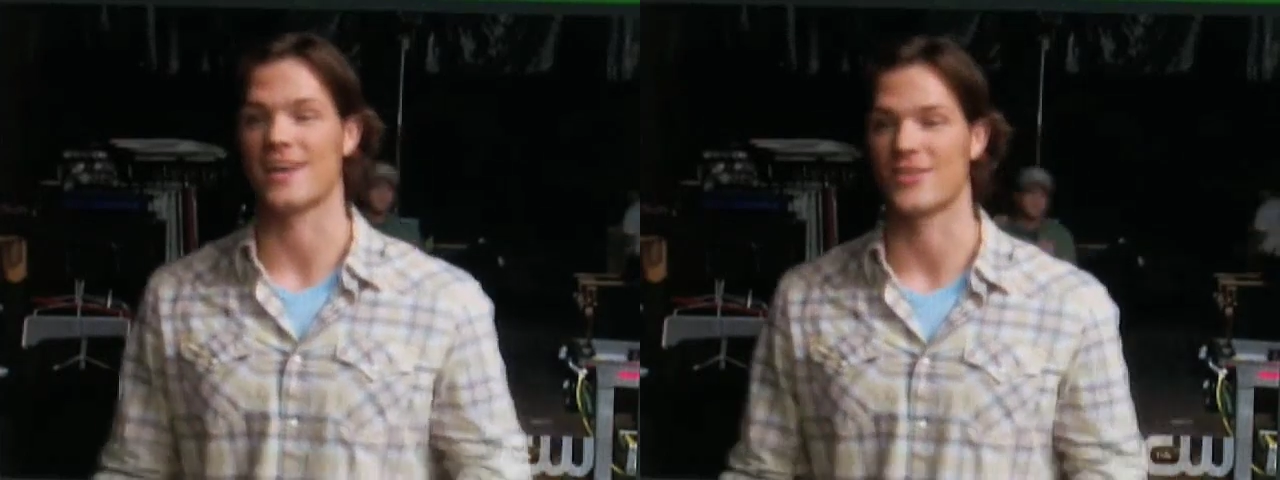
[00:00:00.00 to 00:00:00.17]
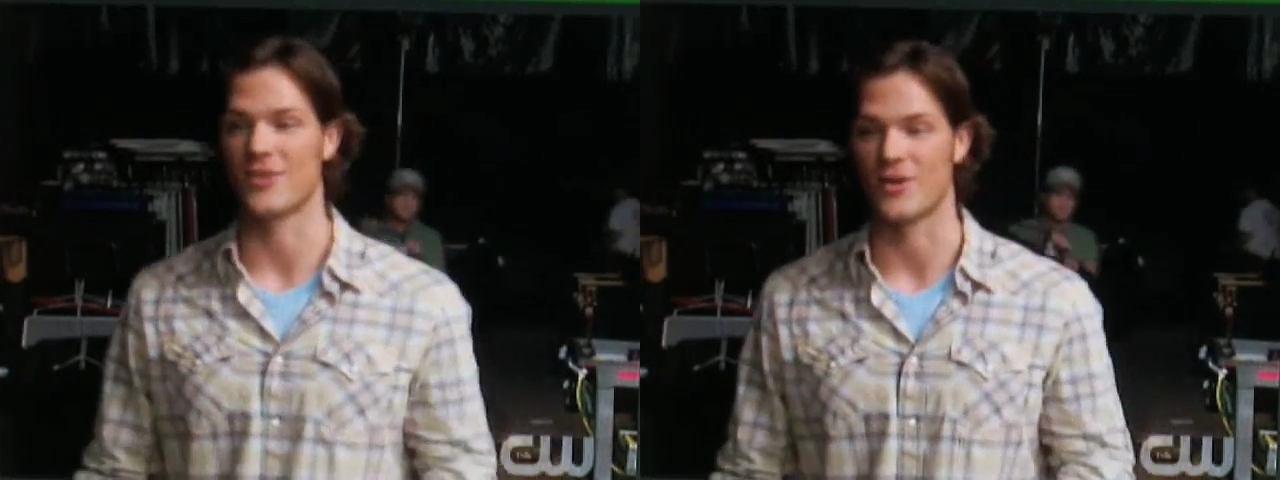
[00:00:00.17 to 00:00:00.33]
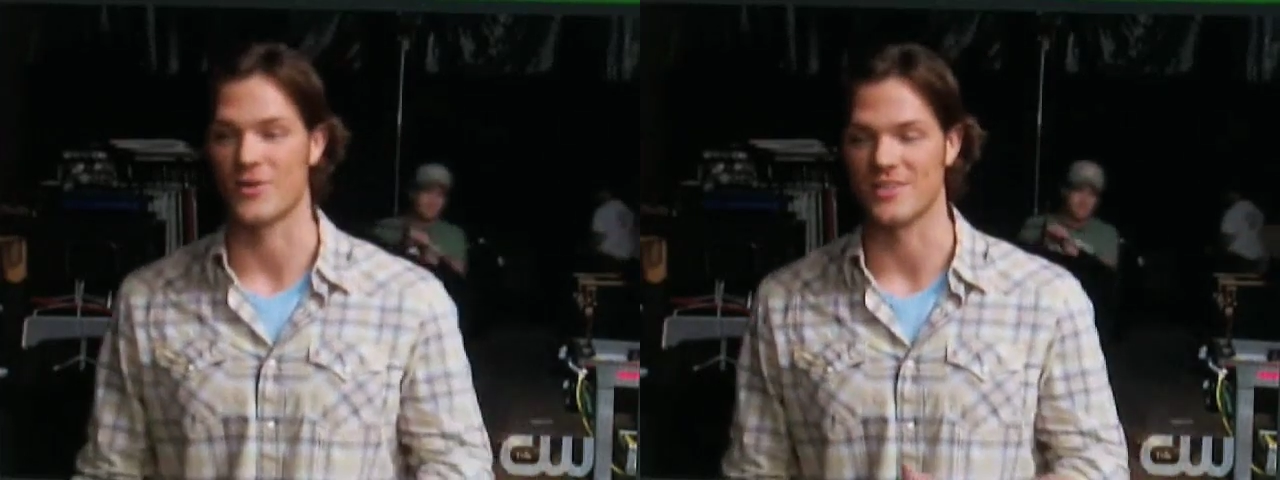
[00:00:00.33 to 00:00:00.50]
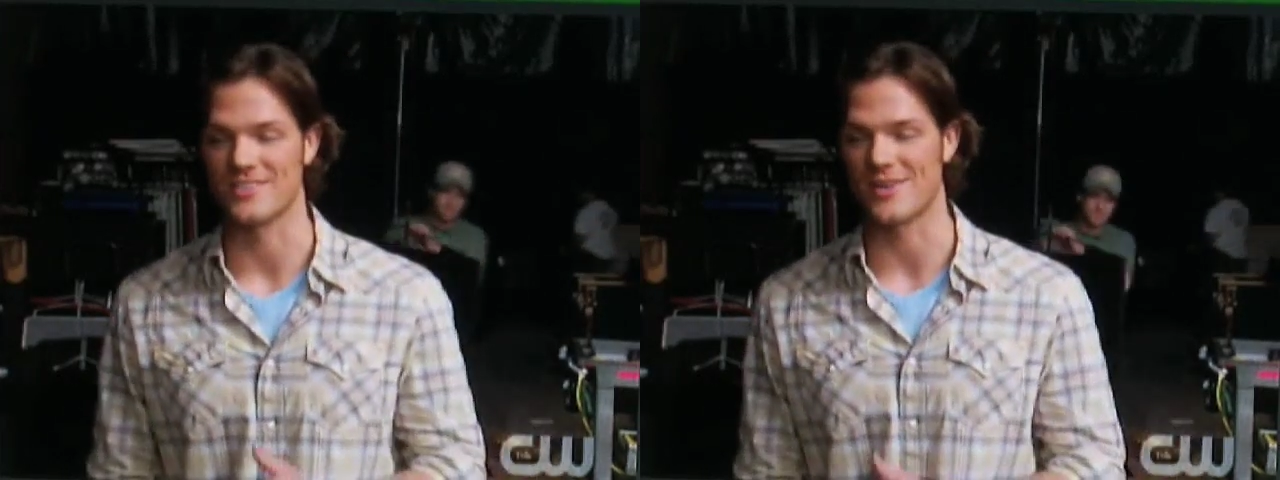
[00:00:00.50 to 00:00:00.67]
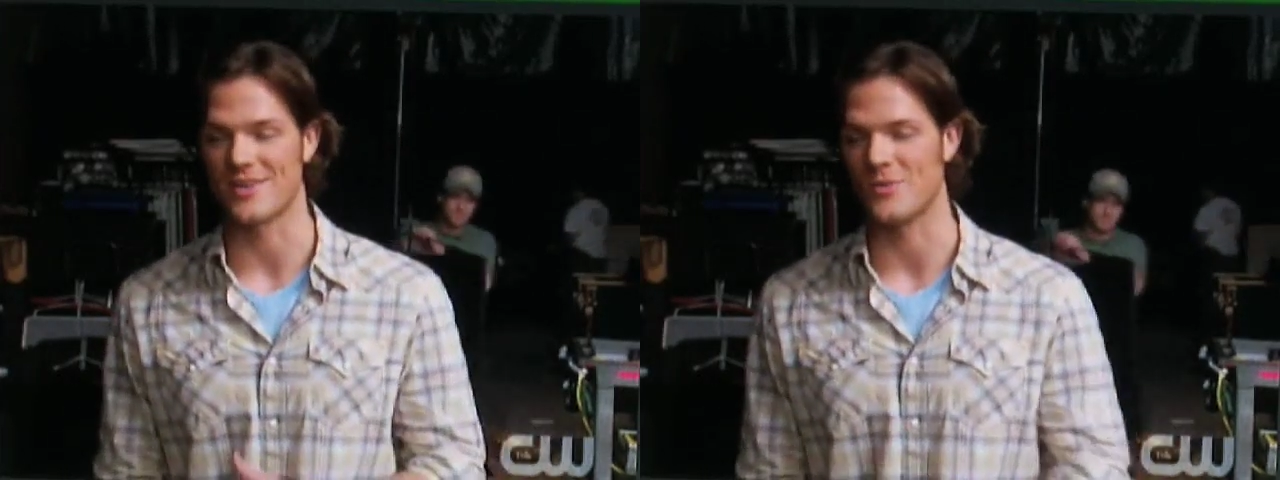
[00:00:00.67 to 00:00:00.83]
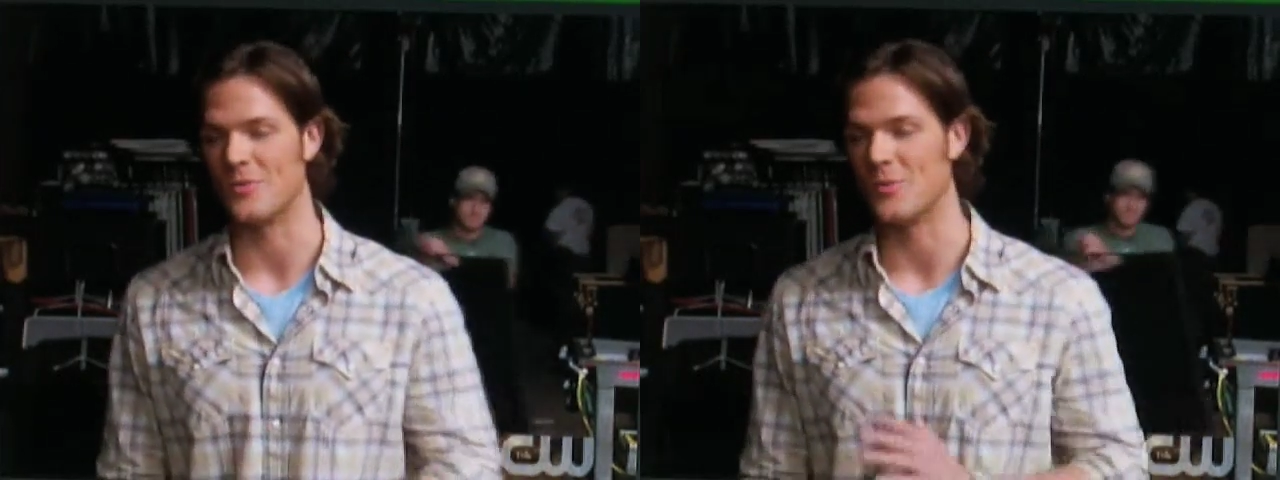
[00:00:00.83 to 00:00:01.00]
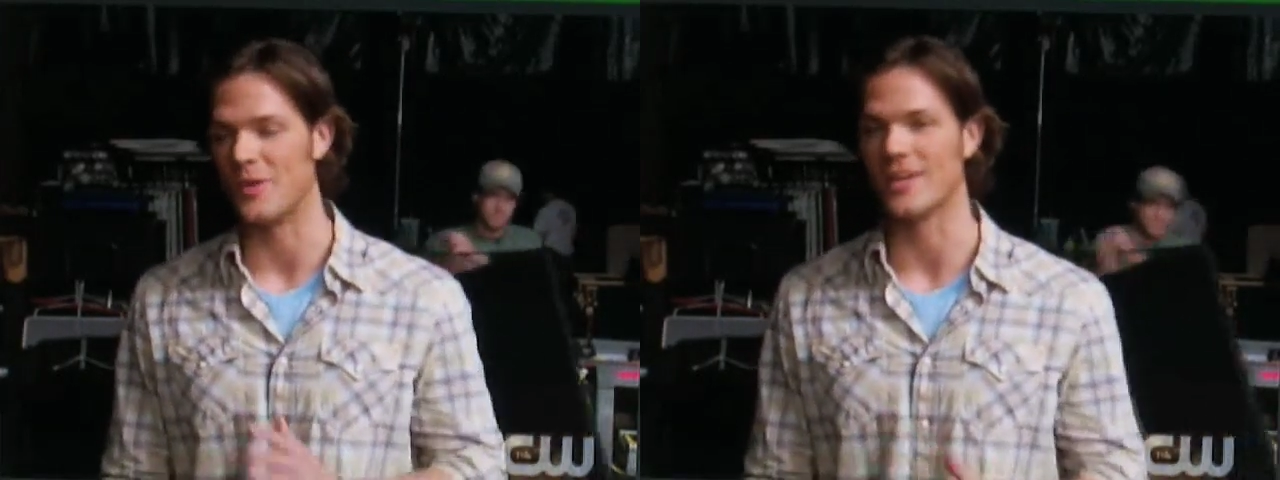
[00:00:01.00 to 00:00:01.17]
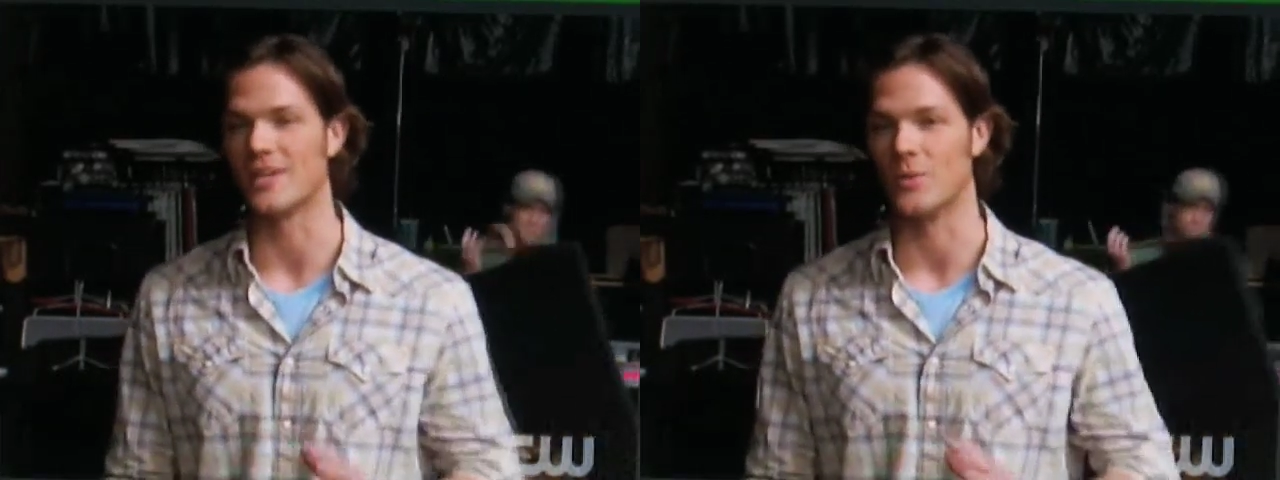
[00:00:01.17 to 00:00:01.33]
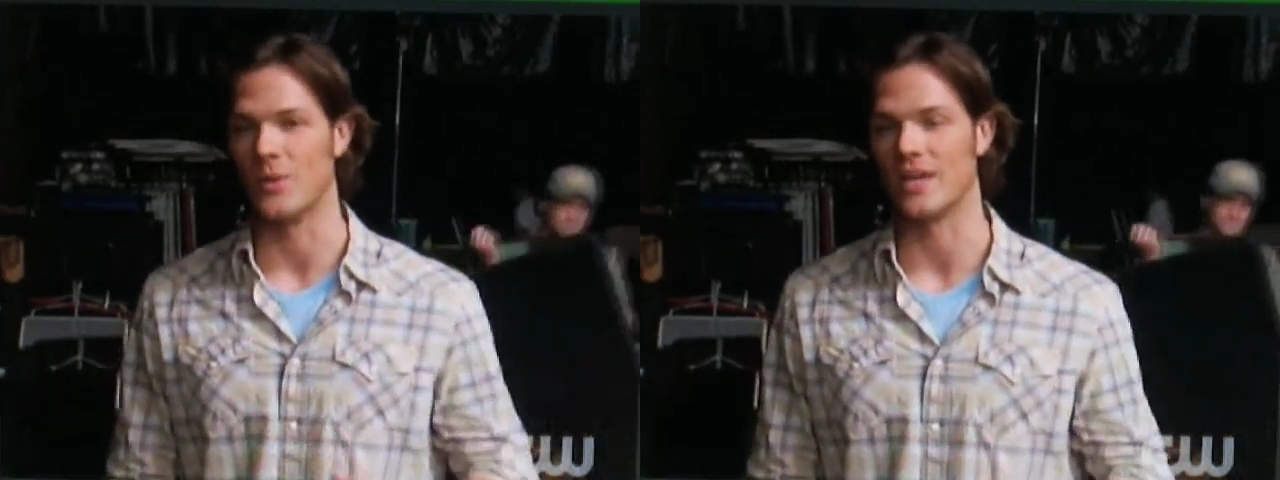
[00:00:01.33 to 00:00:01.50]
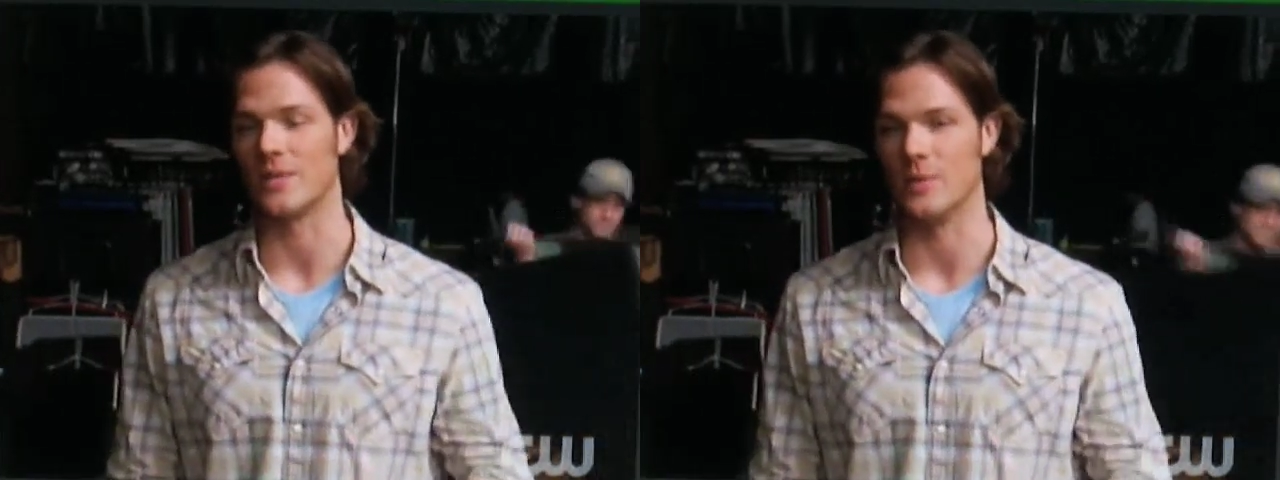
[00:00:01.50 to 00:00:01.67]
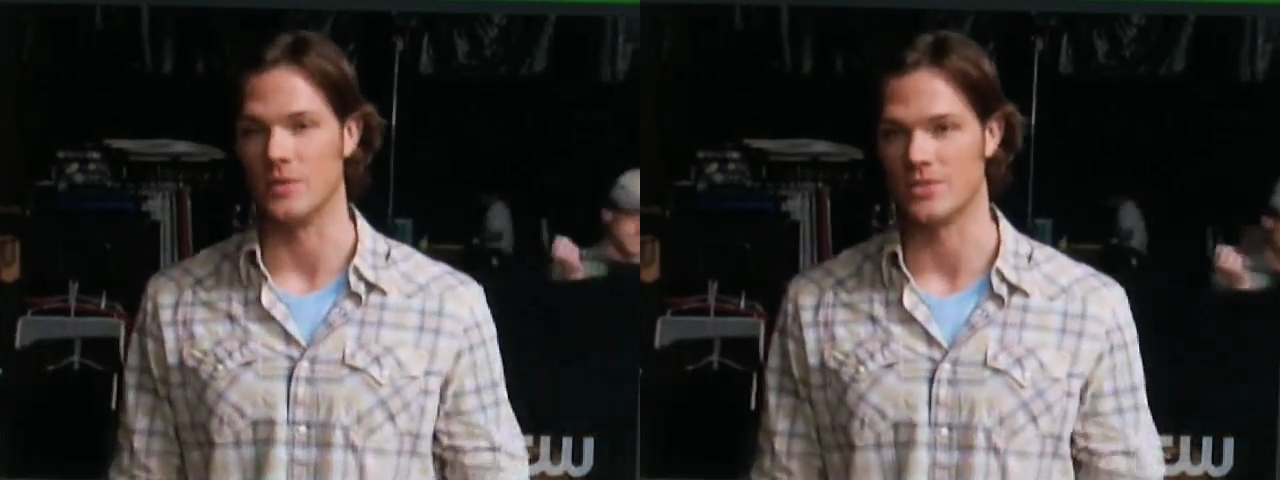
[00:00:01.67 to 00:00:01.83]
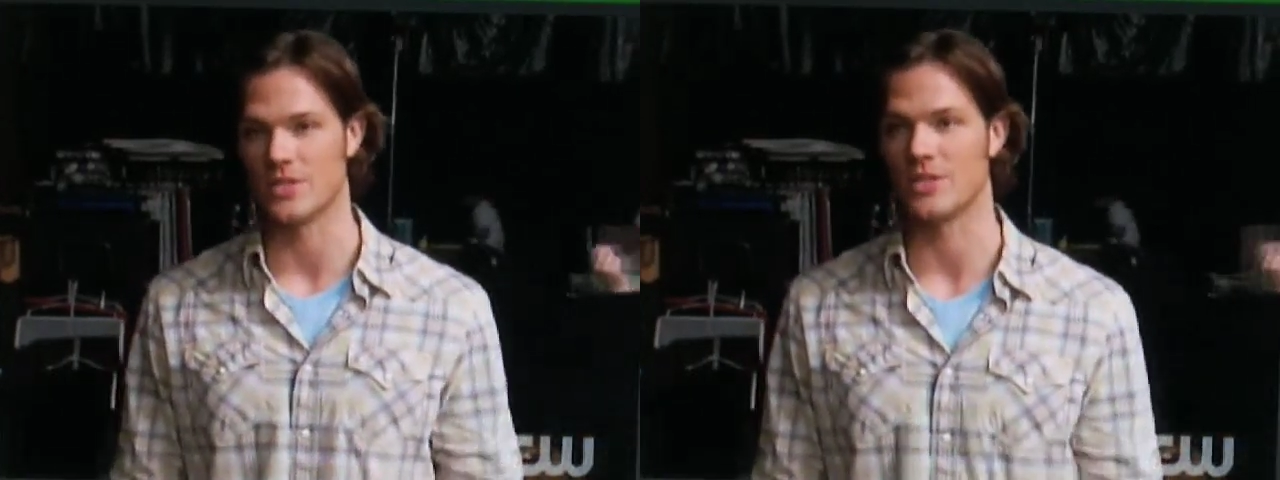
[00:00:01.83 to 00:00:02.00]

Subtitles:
I thought it was a wicked music